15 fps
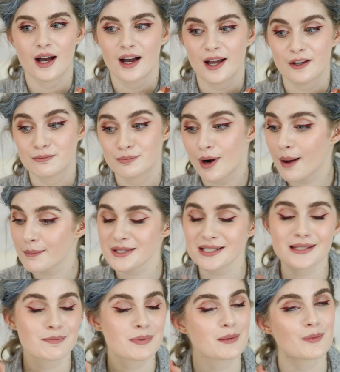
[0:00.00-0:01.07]
I
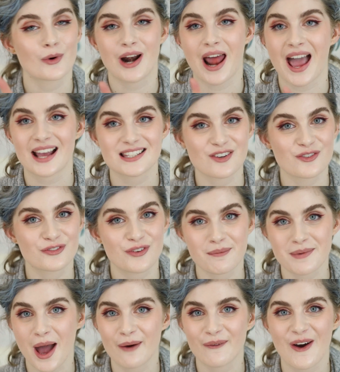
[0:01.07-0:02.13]
promise to be more active
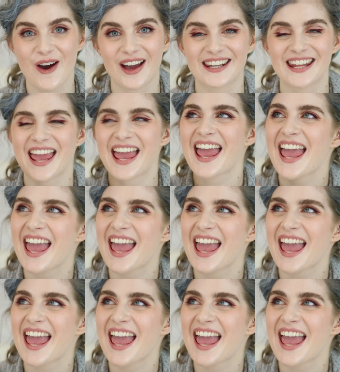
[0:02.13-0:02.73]
from now on.